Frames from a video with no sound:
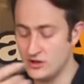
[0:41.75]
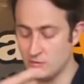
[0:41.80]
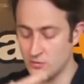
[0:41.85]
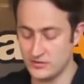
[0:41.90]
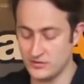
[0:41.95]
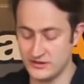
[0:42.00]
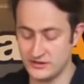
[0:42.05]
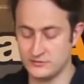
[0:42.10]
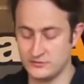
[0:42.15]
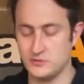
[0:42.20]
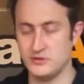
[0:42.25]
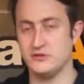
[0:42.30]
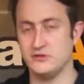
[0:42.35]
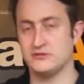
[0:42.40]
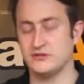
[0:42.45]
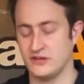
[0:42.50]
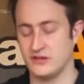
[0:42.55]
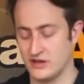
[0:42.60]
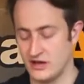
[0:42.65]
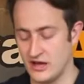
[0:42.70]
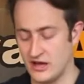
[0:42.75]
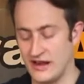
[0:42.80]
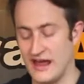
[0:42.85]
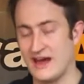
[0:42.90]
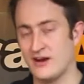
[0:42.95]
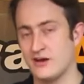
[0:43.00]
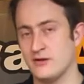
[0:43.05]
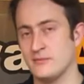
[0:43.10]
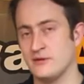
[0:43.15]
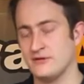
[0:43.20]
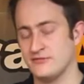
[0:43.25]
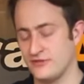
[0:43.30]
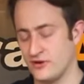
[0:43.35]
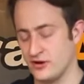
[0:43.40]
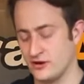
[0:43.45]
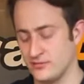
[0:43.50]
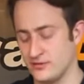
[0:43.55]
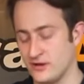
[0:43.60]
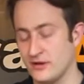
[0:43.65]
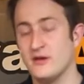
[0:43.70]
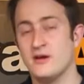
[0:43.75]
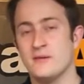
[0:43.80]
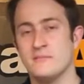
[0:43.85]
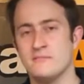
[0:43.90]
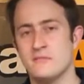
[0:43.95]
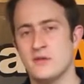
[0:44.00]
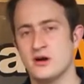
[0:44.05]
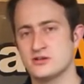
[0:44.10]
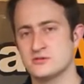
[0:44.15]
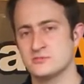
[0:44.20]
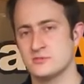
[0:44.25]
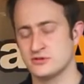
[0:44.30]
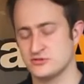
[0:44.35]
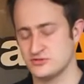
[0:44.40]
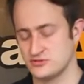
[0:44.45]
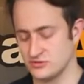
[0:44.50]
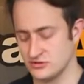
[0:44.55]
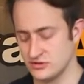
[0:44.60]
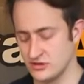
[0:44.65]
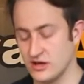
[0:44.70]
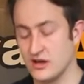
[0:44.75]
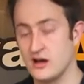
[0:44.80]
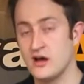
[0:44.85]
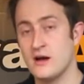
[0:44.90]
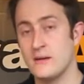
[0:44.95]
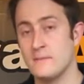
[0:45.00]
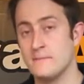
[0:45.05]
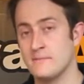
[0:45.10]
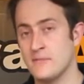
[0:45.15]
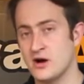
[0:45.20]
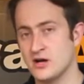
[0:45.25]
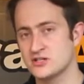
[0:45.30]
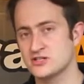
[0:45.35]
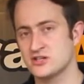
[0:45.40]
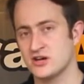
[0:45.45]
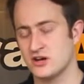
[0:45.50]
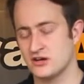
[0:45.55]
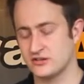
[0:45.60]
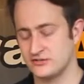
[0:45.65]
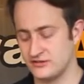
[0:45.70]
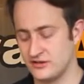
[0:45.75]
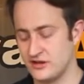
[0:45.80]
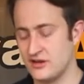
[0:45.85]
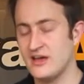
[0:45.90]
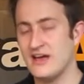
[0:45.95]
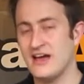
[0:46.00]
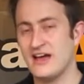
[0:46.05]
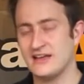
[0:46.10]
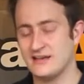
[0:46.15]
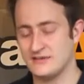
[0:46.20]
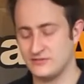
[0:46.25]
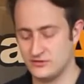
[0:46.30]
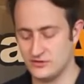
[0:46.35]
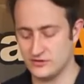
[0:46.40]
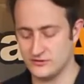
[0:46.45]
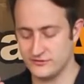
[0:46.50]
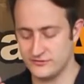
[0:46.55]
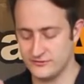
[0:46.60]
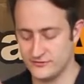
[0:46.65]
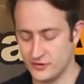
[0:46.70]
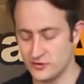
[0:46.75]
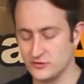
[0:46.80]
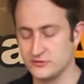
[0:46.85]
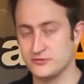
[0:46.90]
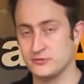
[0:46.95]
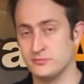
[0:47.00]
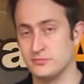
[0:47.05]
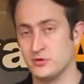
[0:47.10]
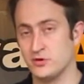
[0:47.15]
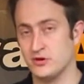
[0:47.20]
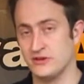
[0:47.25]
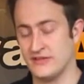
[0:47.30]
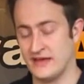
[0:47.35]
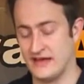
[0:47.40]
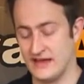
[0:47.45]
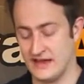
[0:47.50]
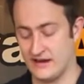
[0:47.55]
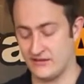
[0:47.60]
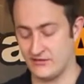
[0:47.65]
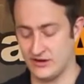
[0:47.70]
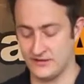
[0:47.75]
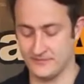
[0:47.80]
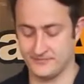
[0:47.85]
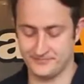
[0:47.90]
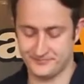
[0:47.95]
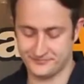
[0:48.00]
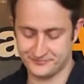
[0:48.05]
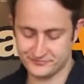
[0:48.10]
With this we're using an aramid fibre, much, much stronger, much lighter, and gives you the full support in that area.